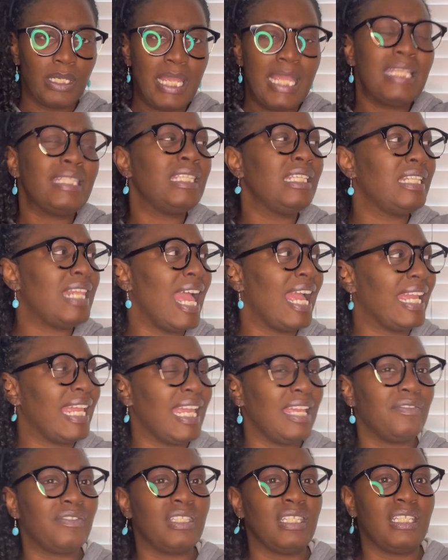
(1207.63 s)
See, that
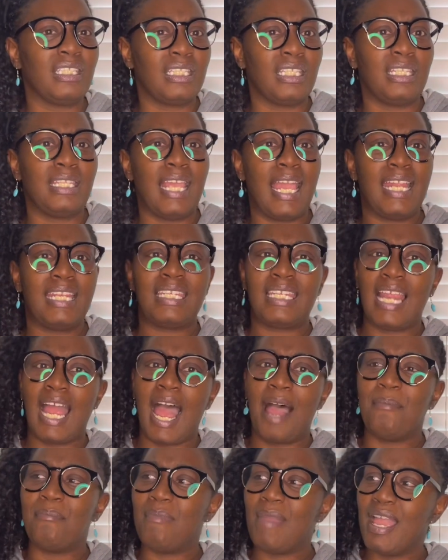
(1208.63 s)
gives into that,
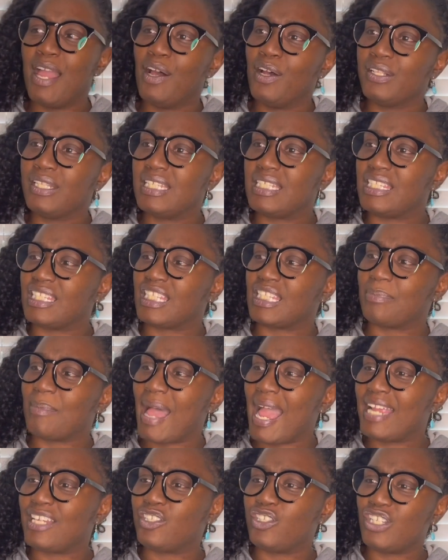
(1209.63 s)
I'm Mel, this is
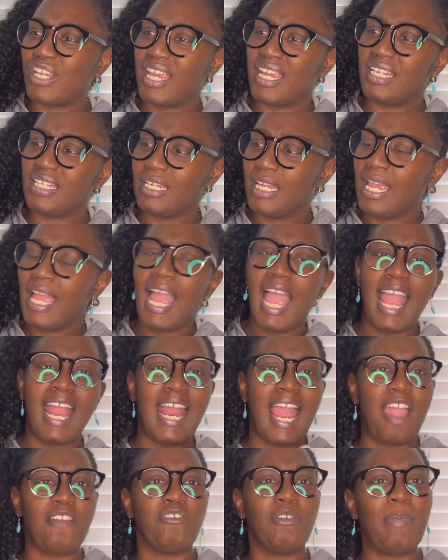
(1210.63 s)
my shit, and
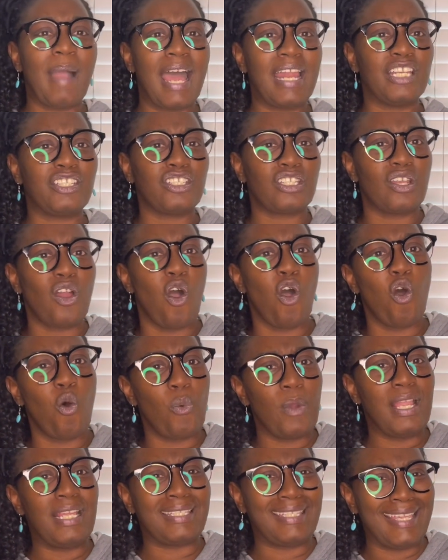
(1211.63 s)
everybody should
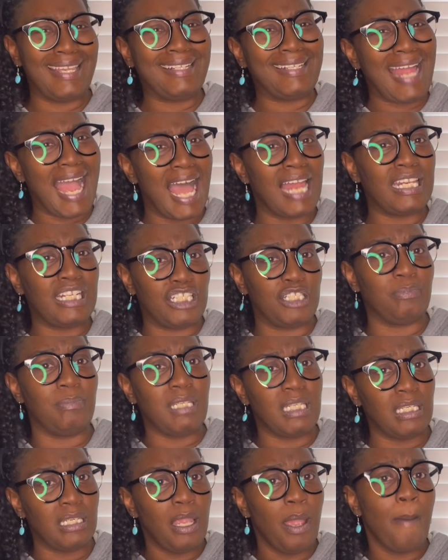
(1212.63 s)
always acknowledge
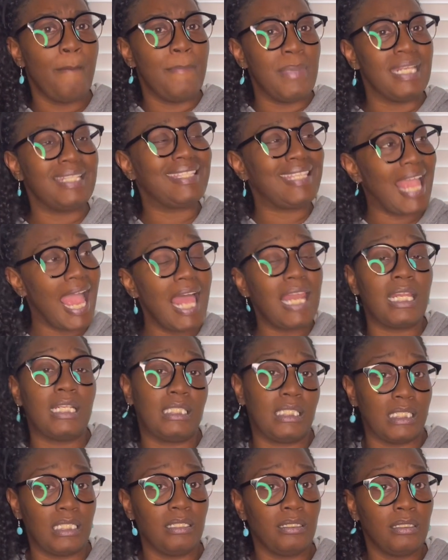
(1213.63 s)
me
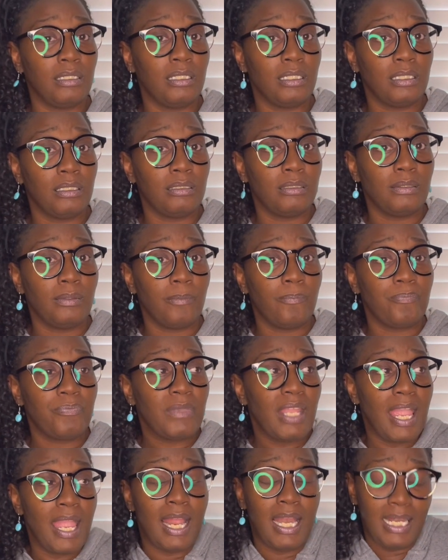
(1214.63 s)
mentality.
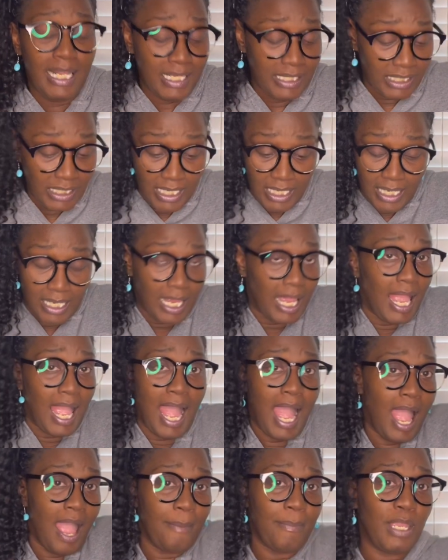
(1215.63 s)
And listen,
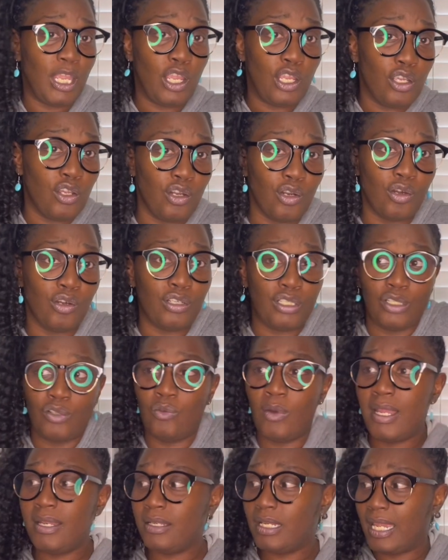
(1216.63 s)
I mean, you know,
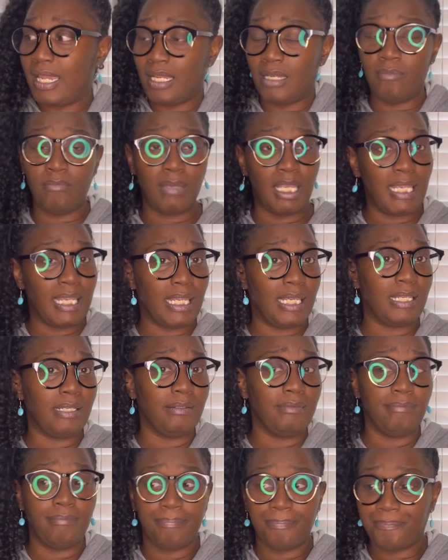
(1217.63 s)
you
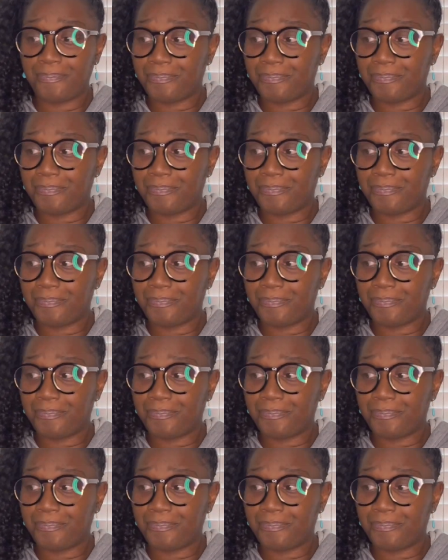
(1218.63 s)
and